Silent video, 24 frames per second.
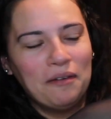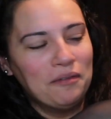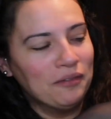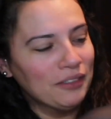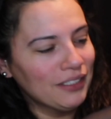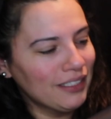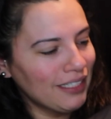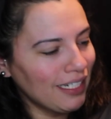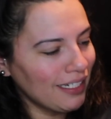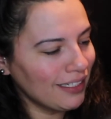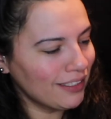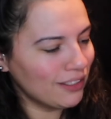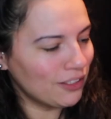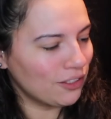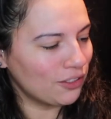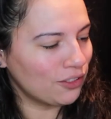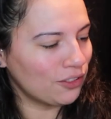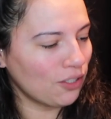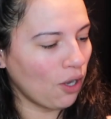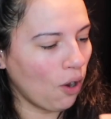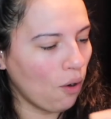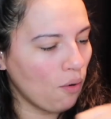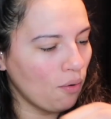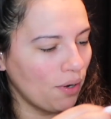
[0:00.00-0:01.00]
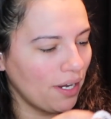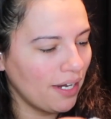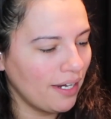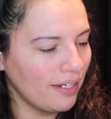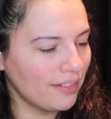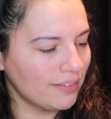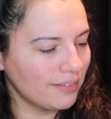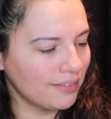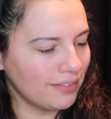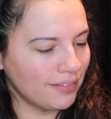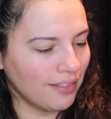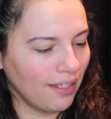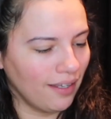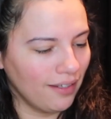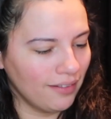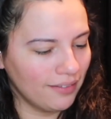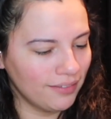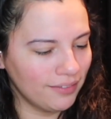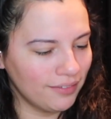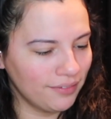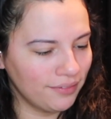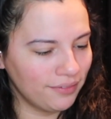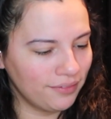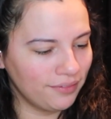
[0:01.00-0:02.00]
I was like so in
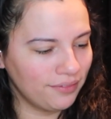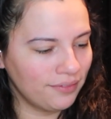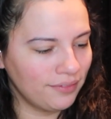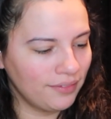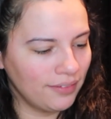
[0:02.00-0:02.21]
love